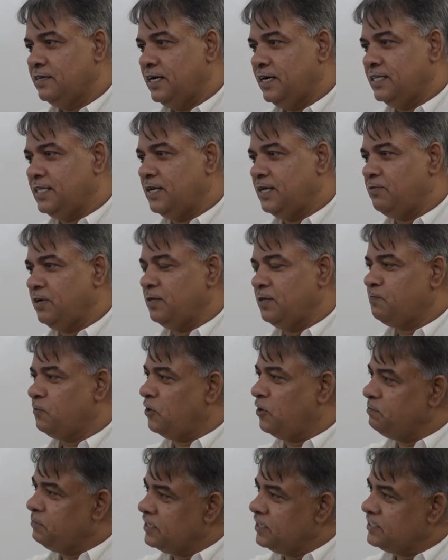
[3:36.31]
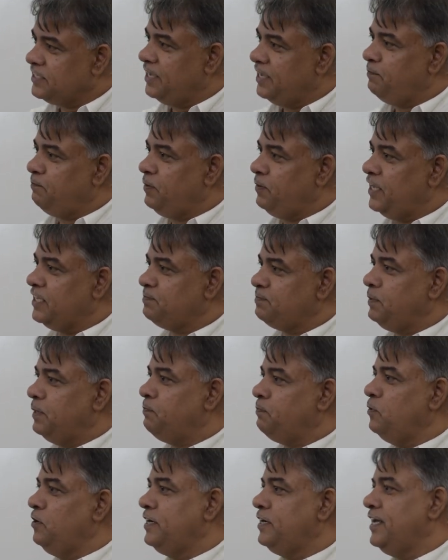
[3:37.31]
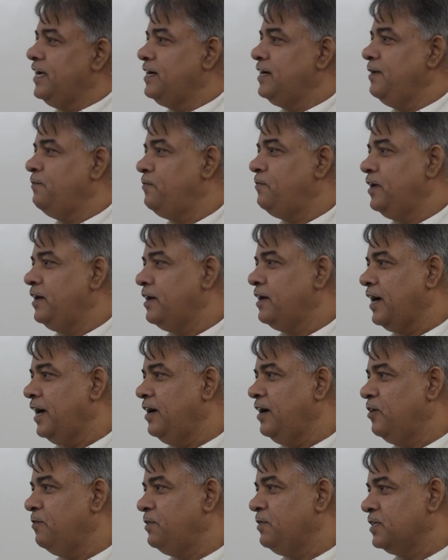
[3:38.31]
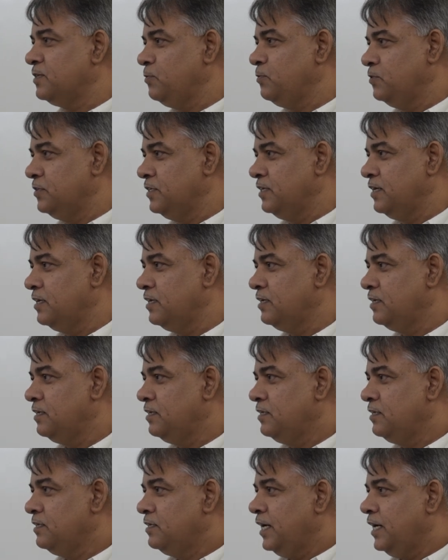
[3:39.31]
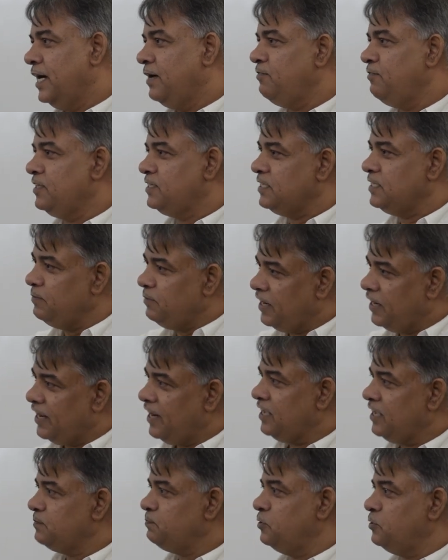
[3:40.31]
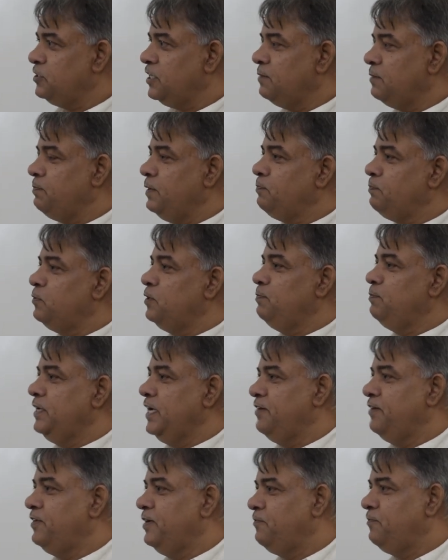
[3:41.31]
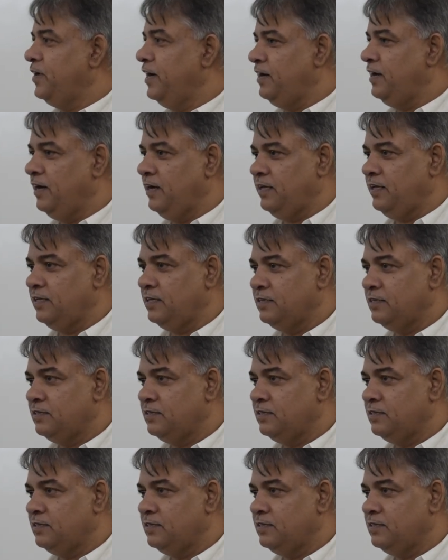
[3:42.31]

Otherwise, from the same place, people take different kind of exposure and with similar exposure people behave differently